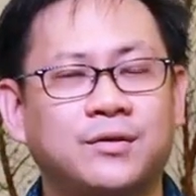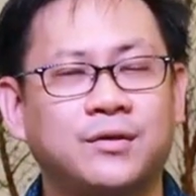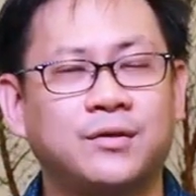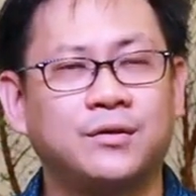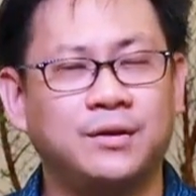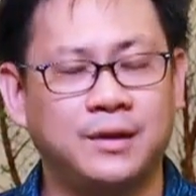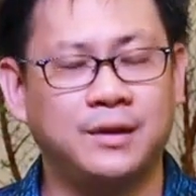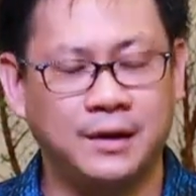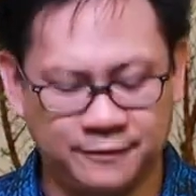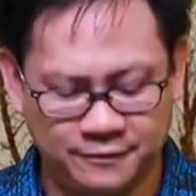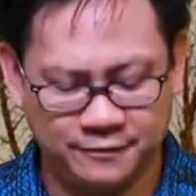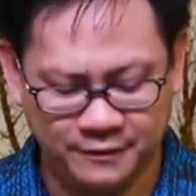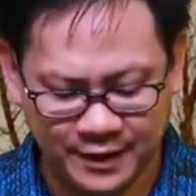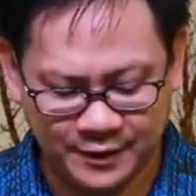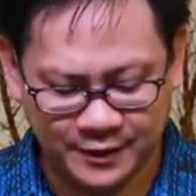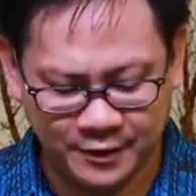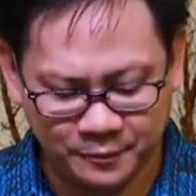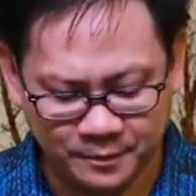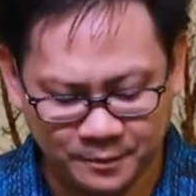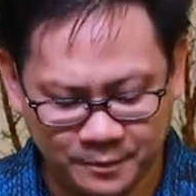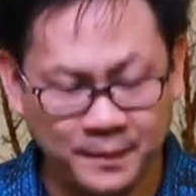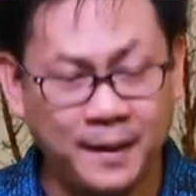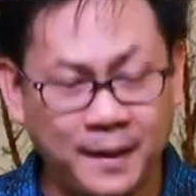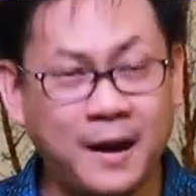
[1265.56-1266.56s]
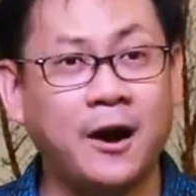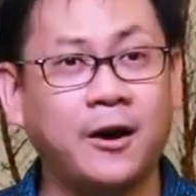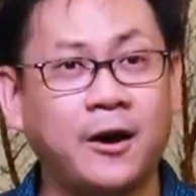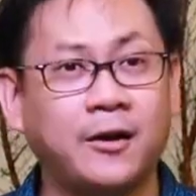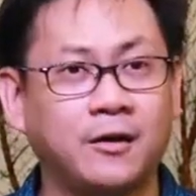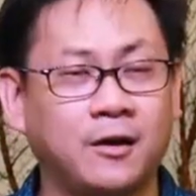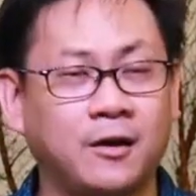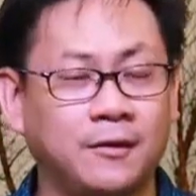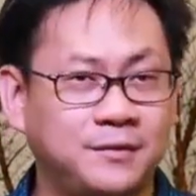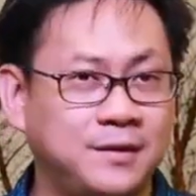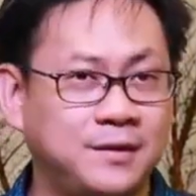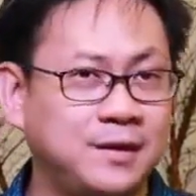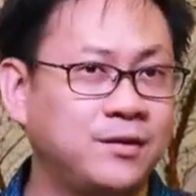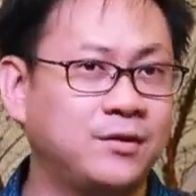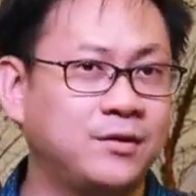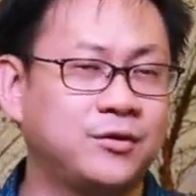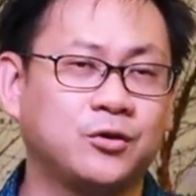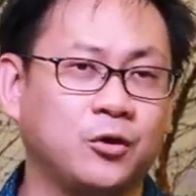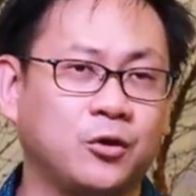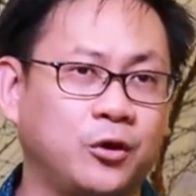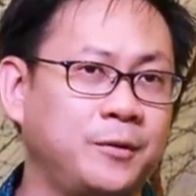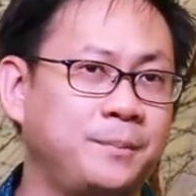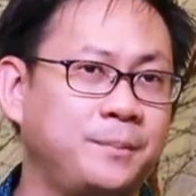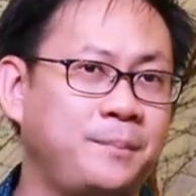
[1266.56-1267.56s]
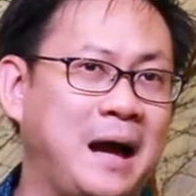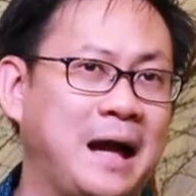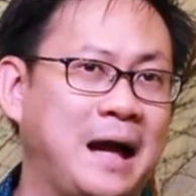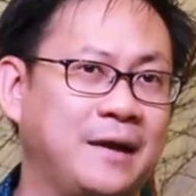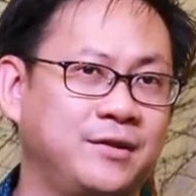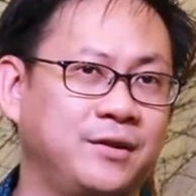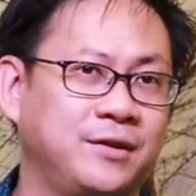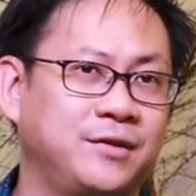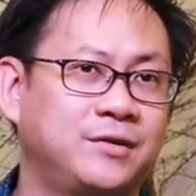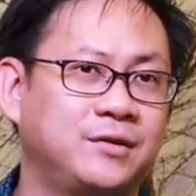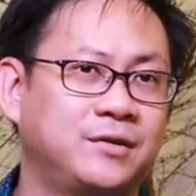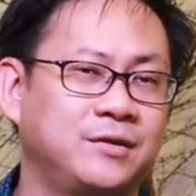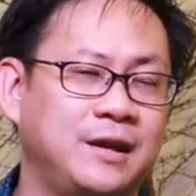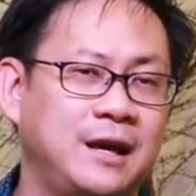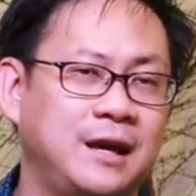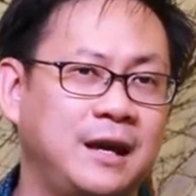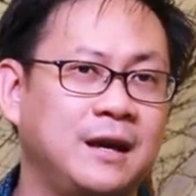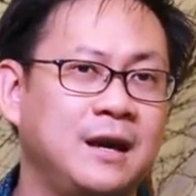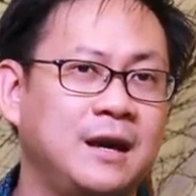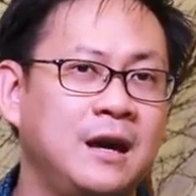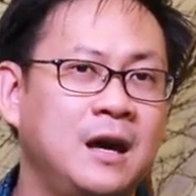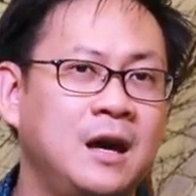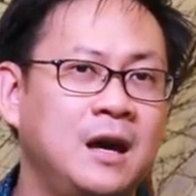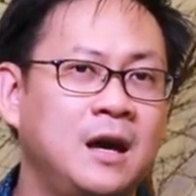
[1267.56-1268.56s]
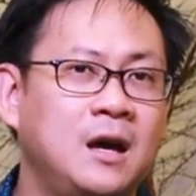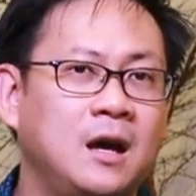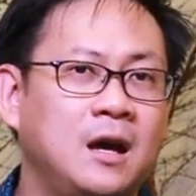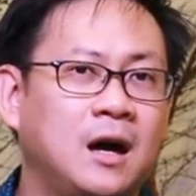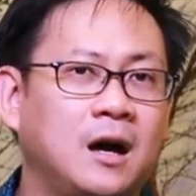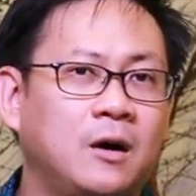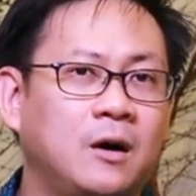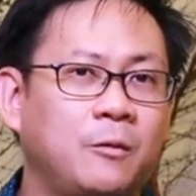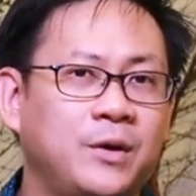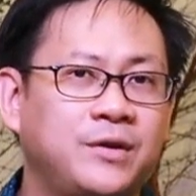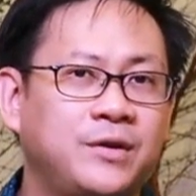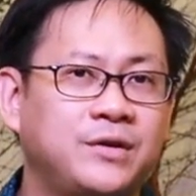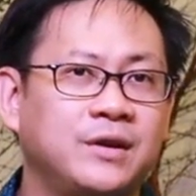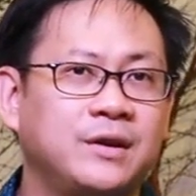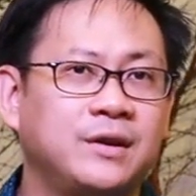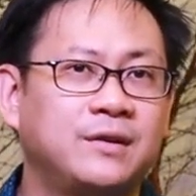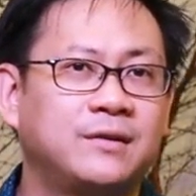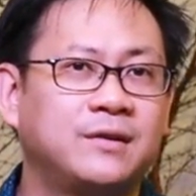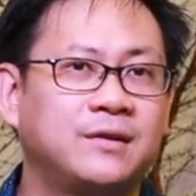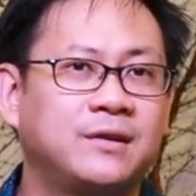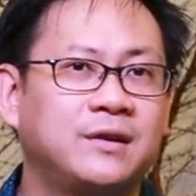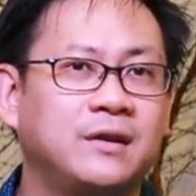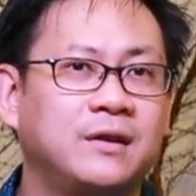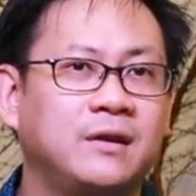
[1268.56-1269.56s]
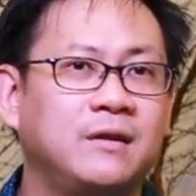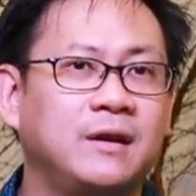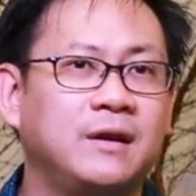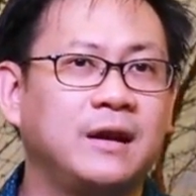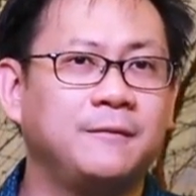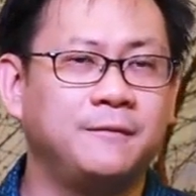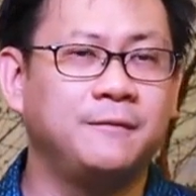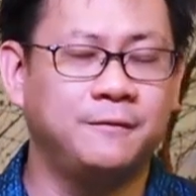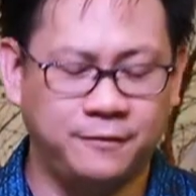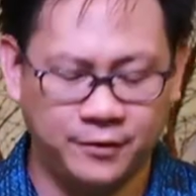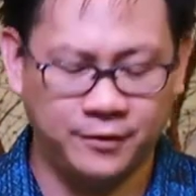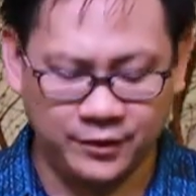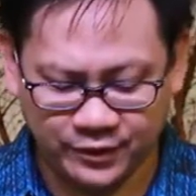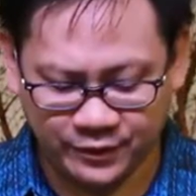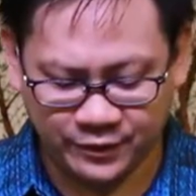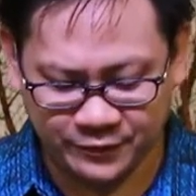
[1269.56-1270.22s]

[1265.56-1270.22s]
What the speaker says: to the final part of this short passage today, which is here in verse